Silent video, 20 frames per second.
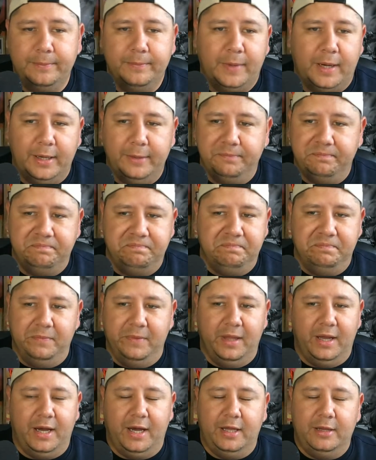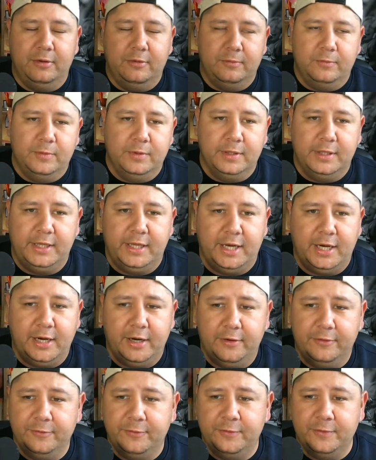I don't really
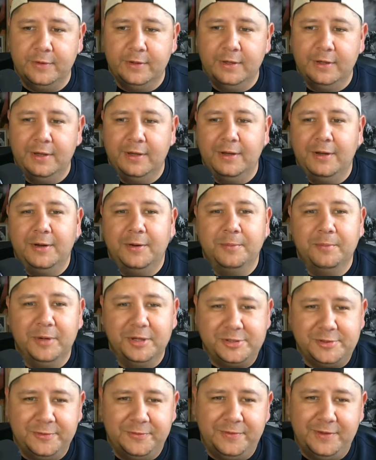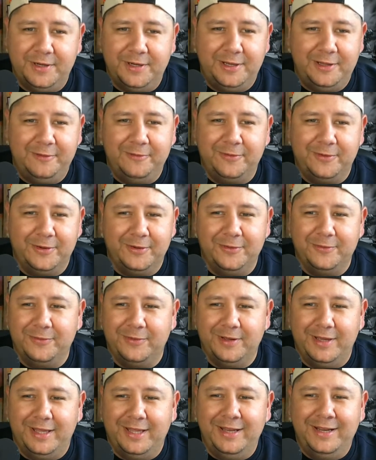have much affinity for
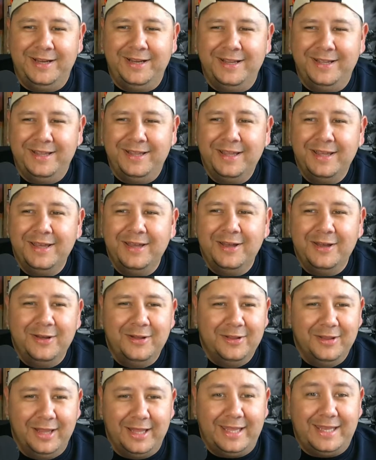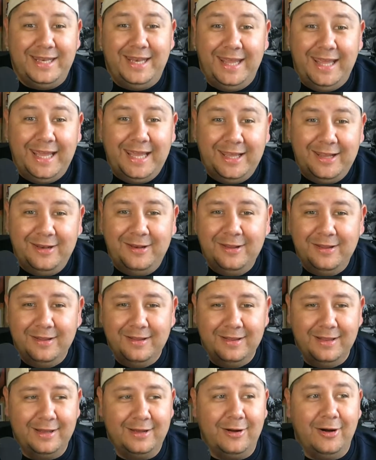like need
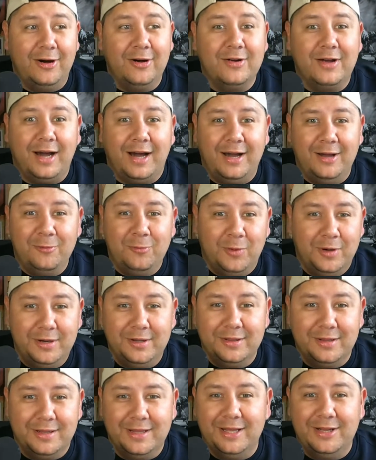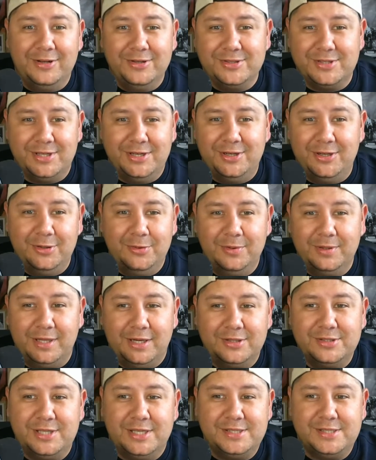like, oh God, what are the Lakers going to do
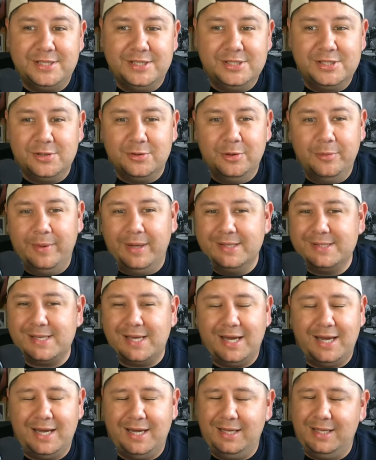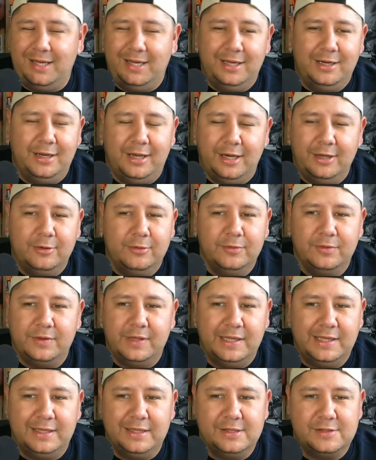without Jesse and Joey Buss? I don't
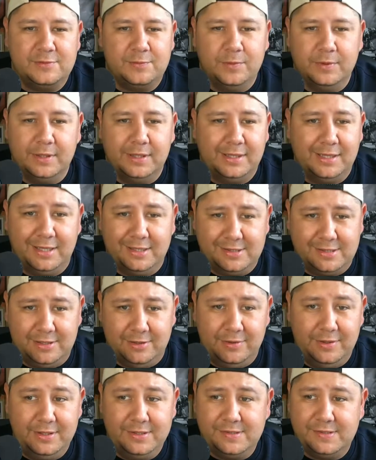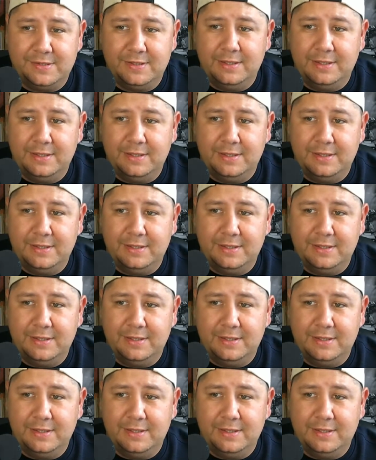think it's really that serious.